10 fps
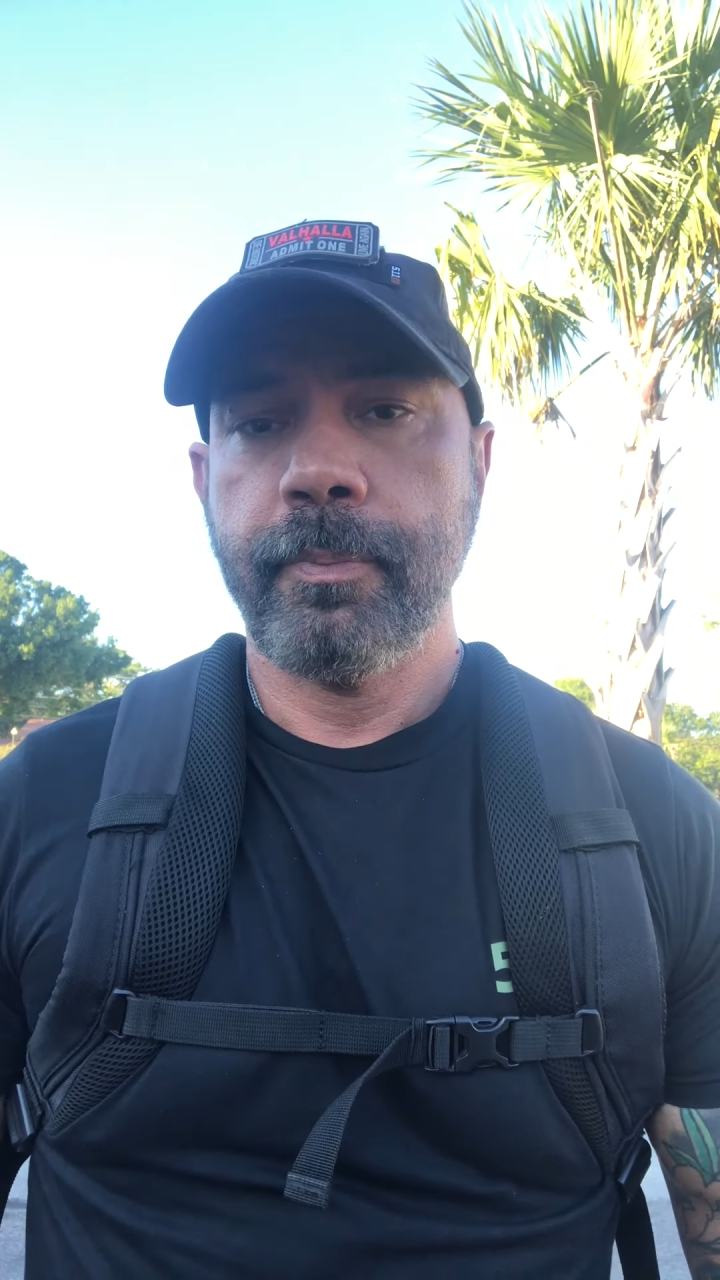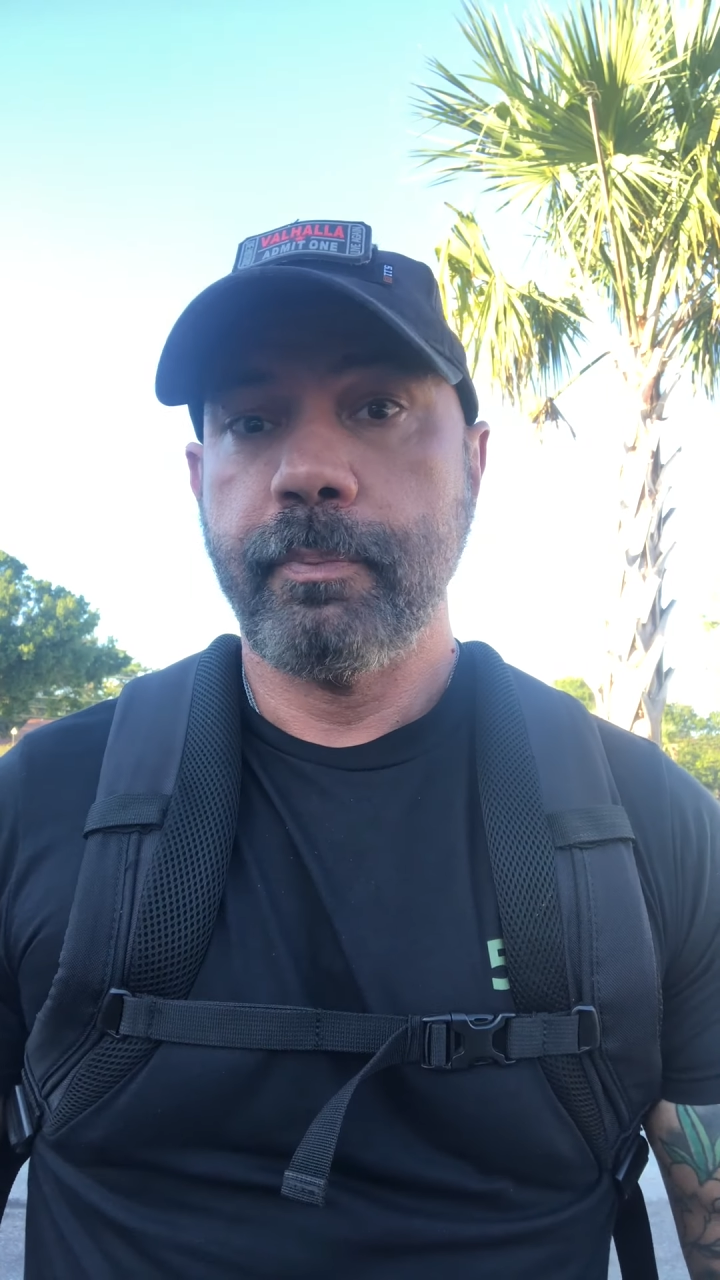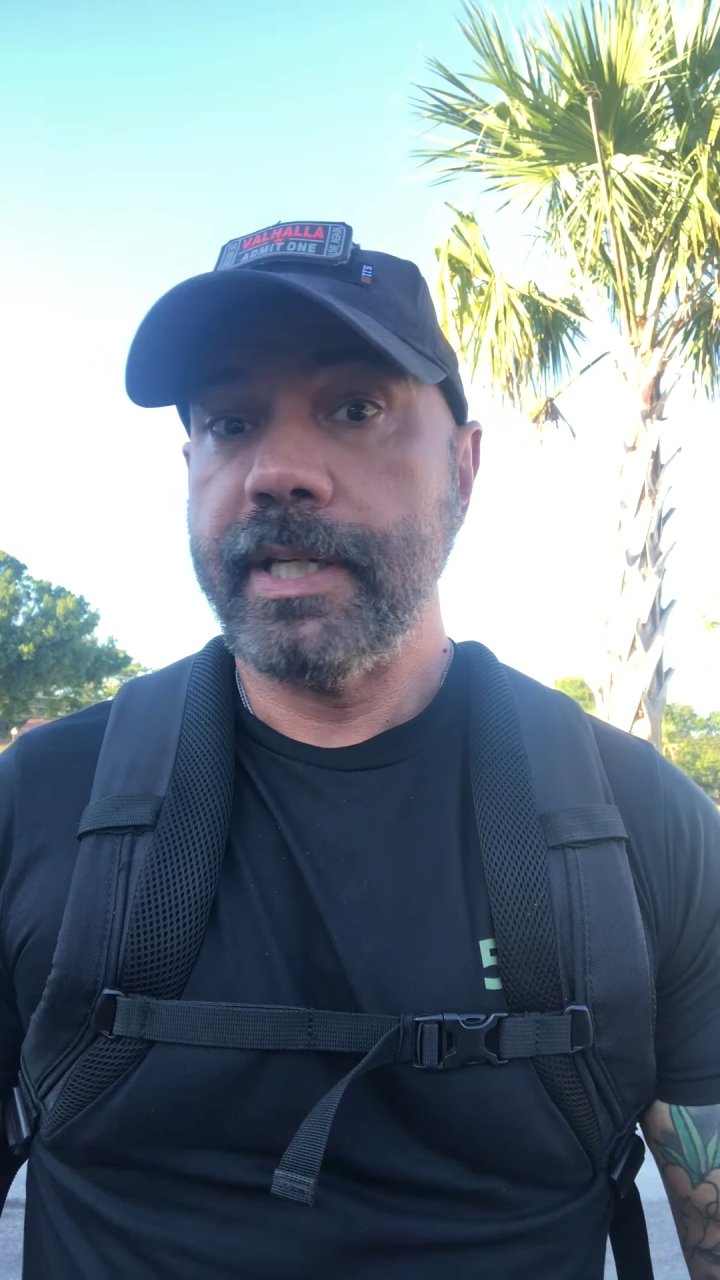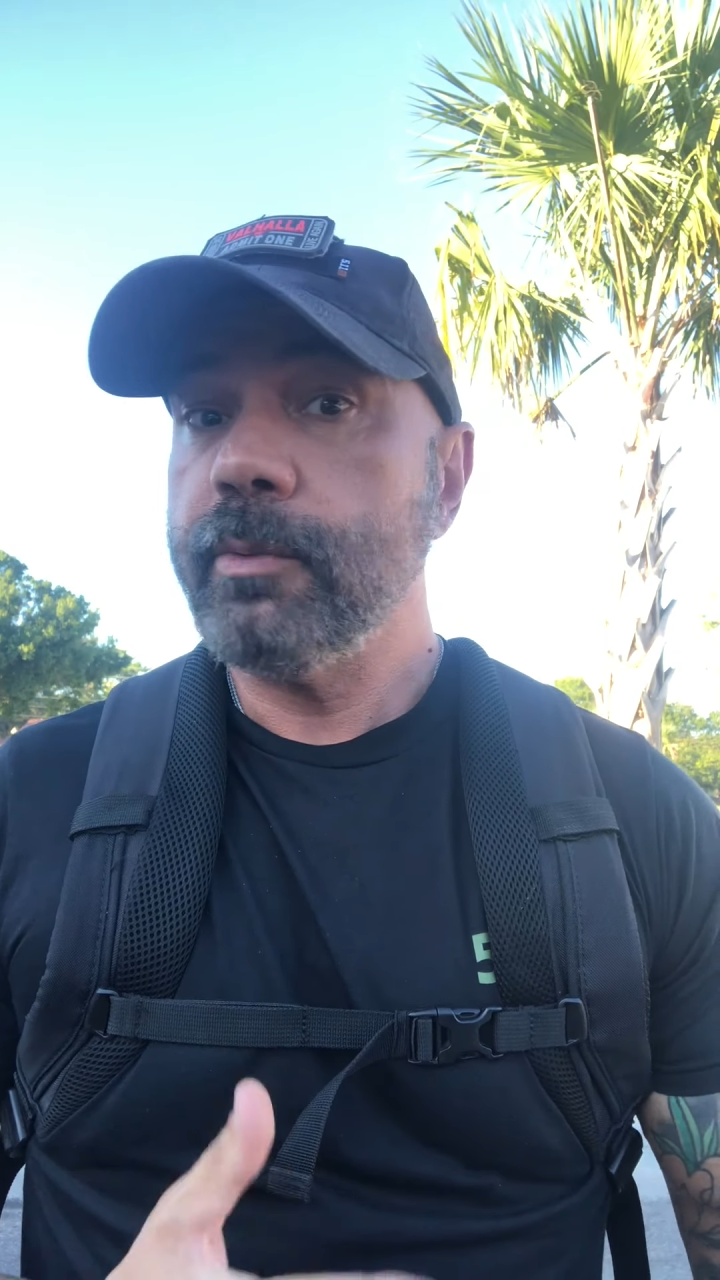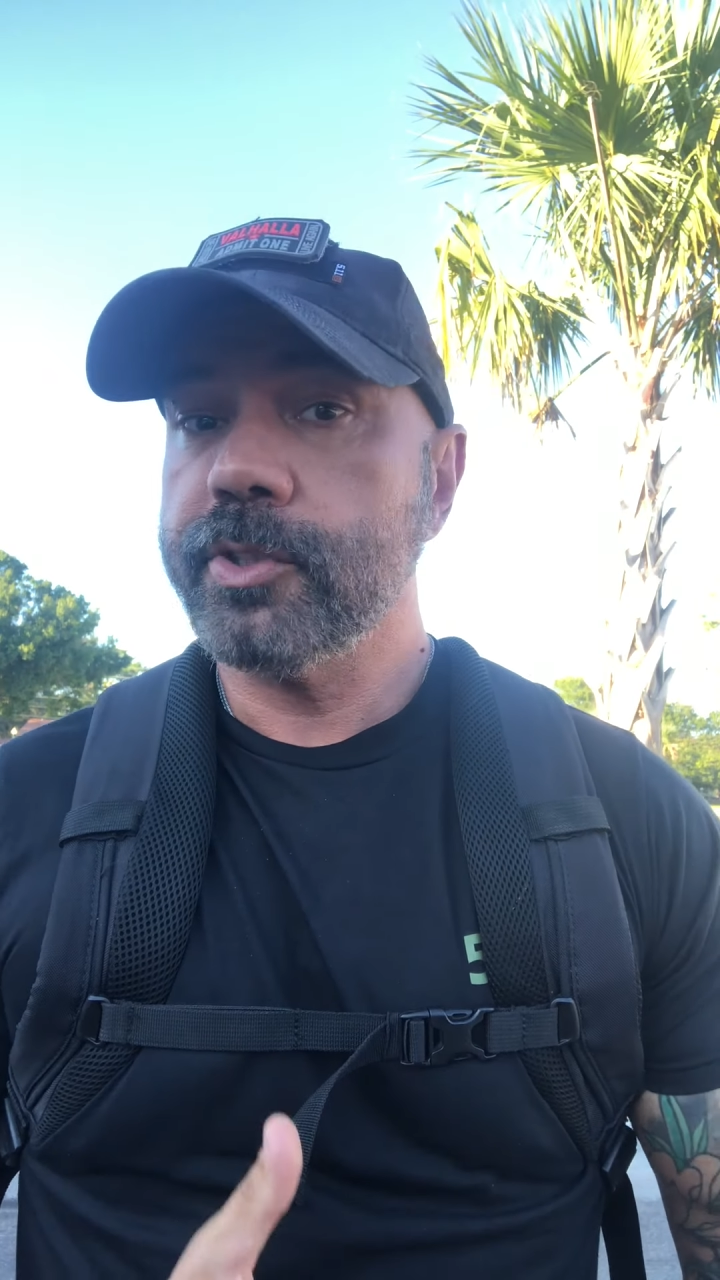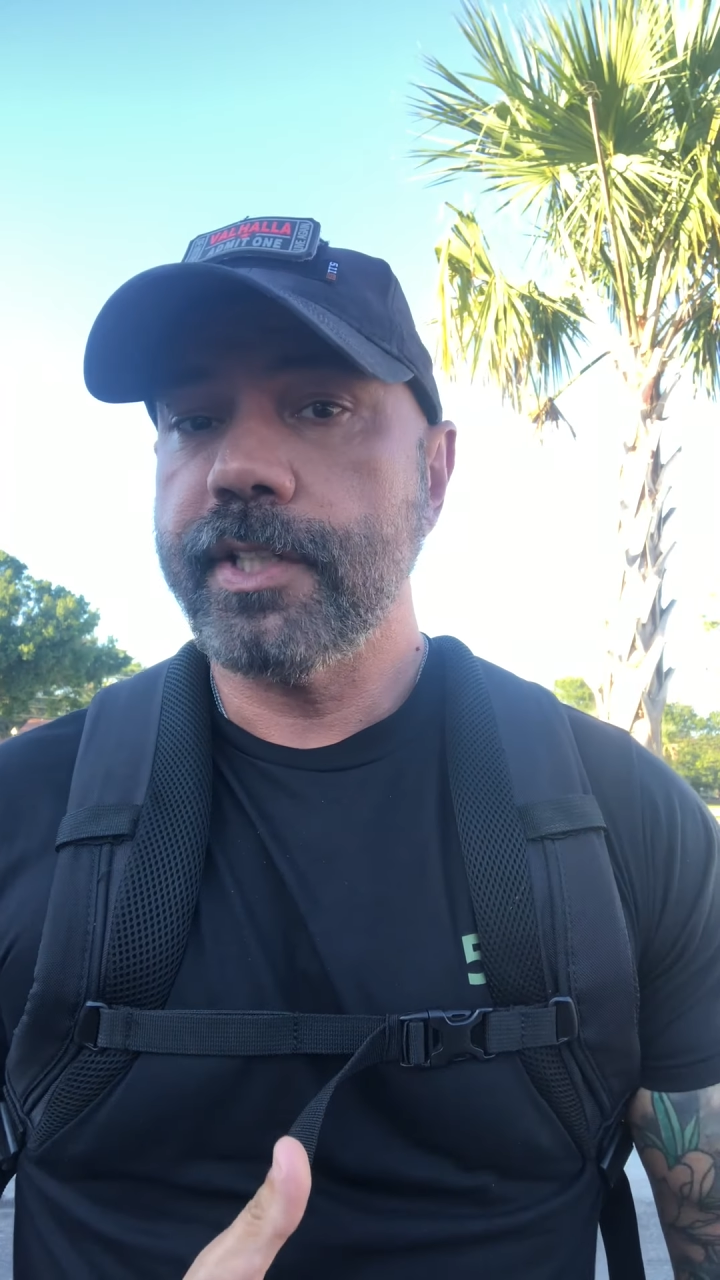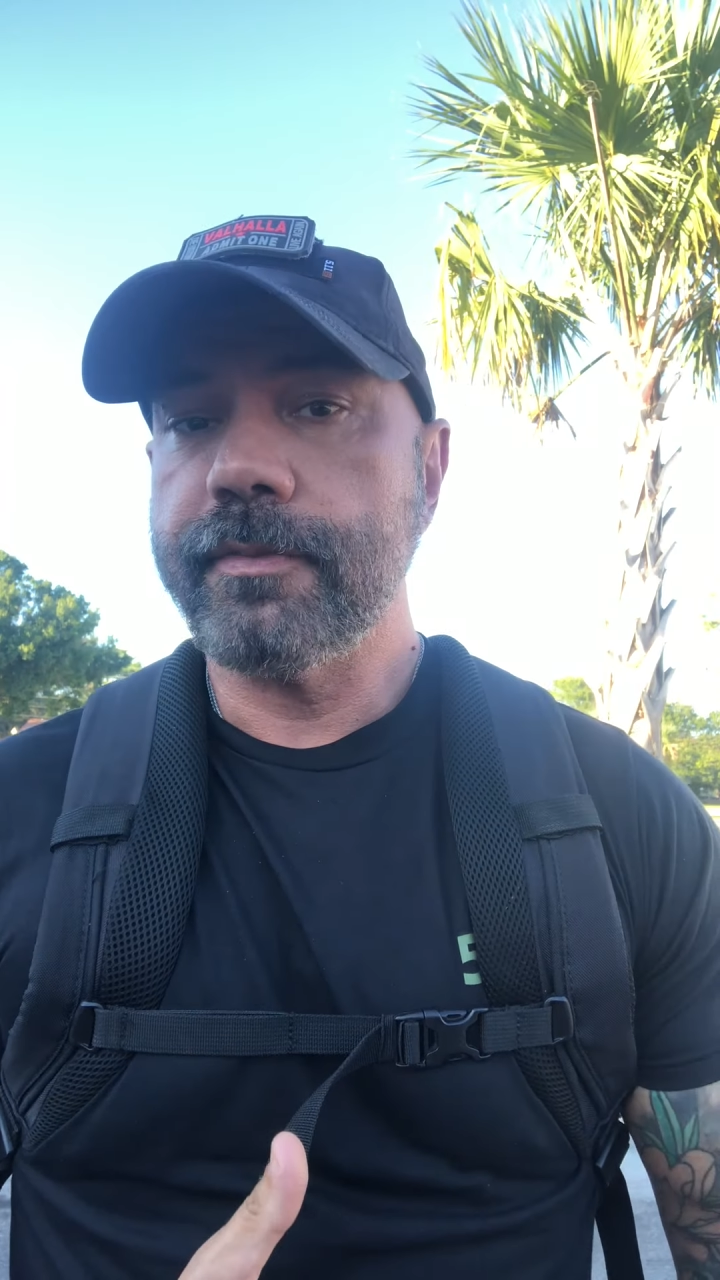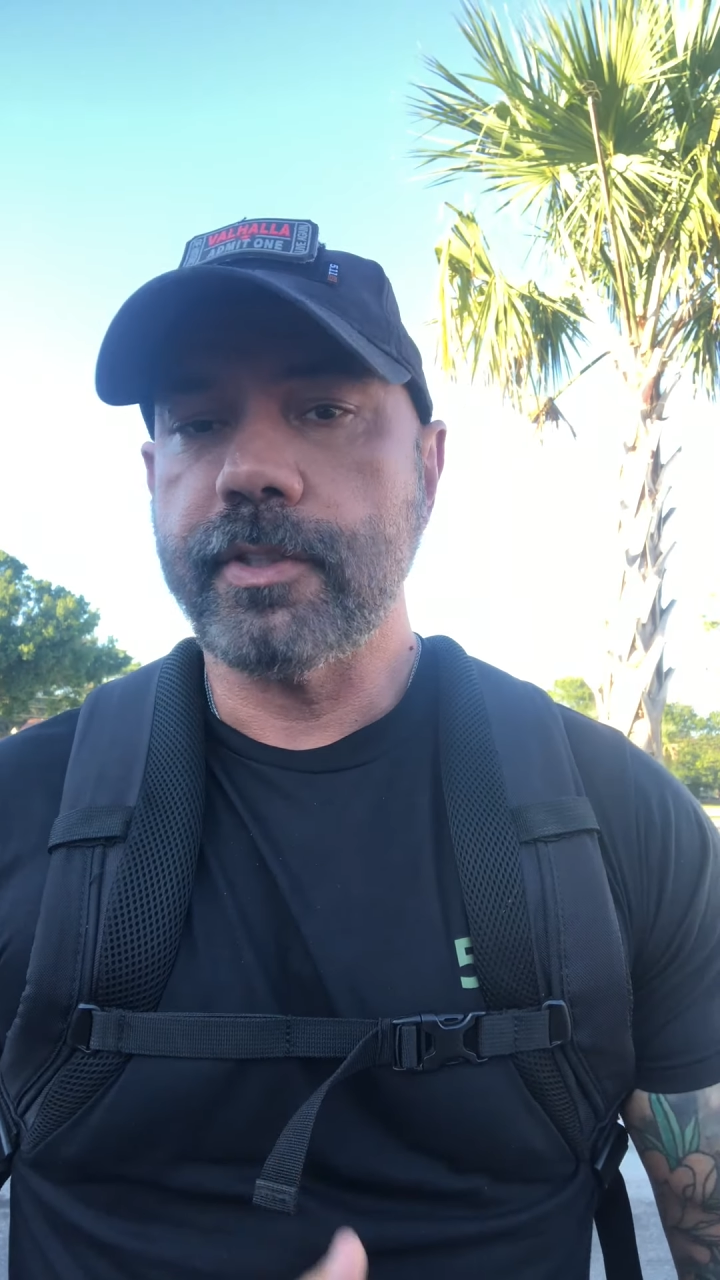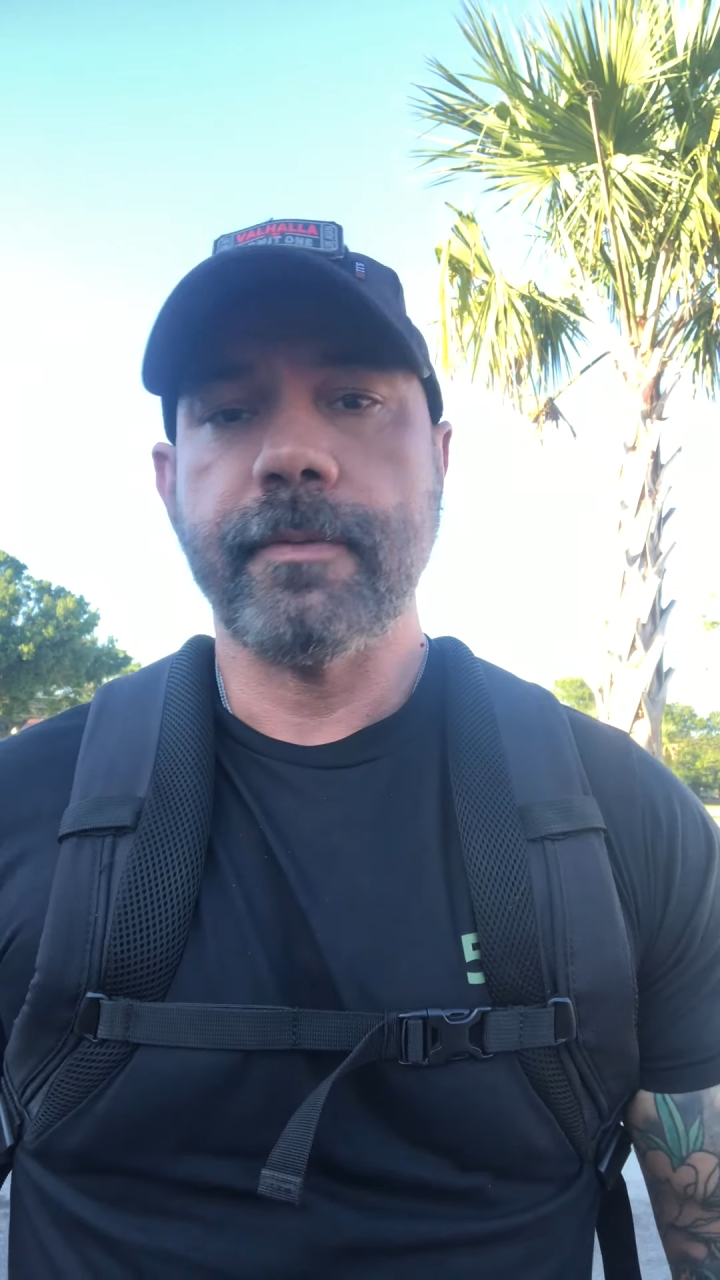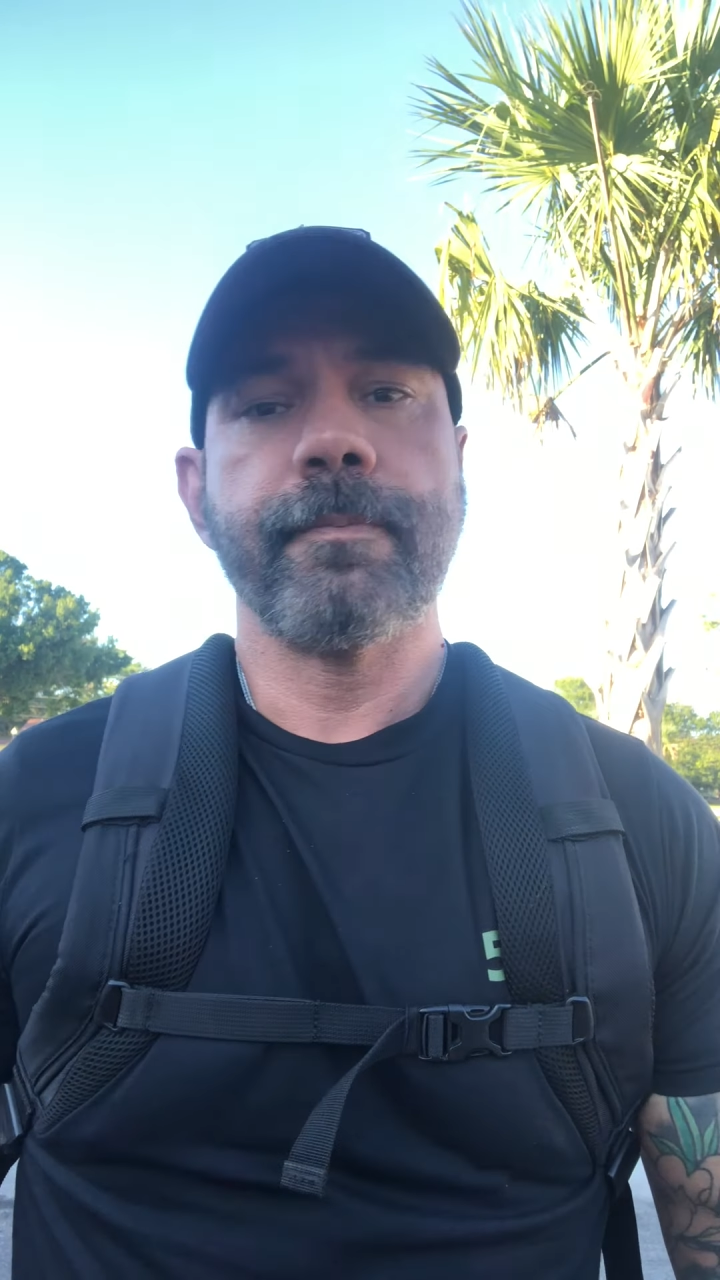But he
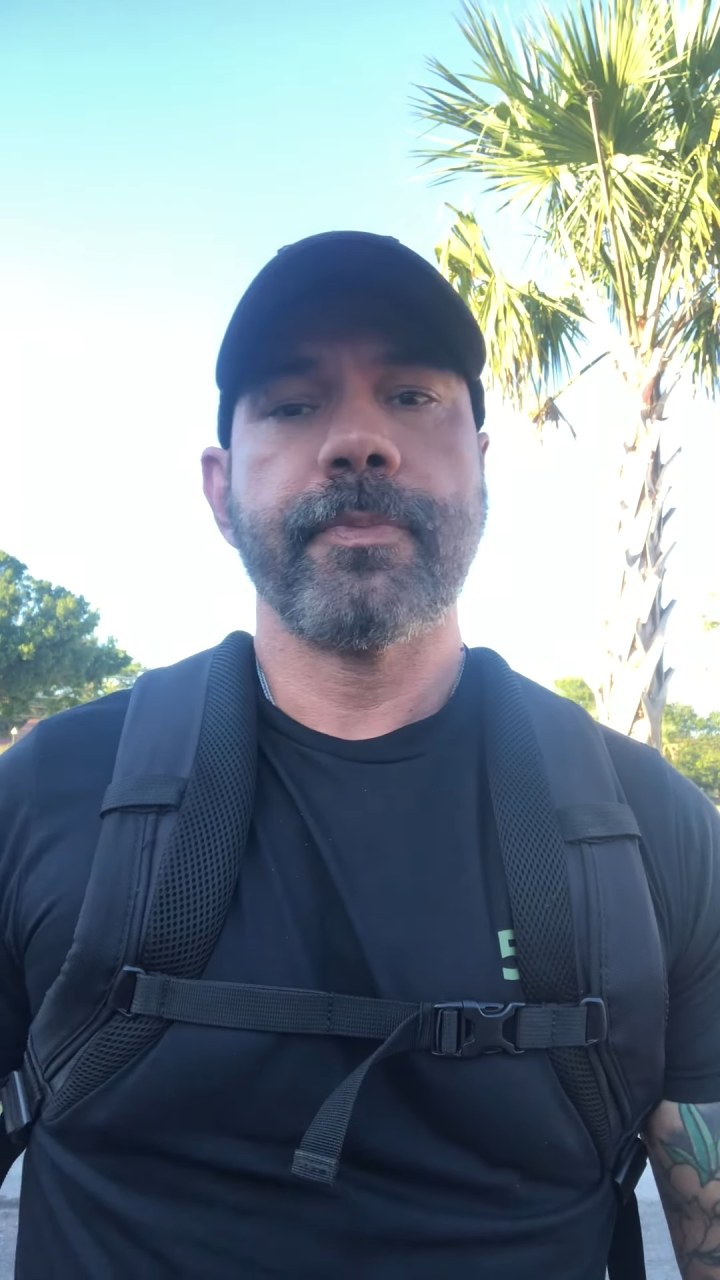receives it.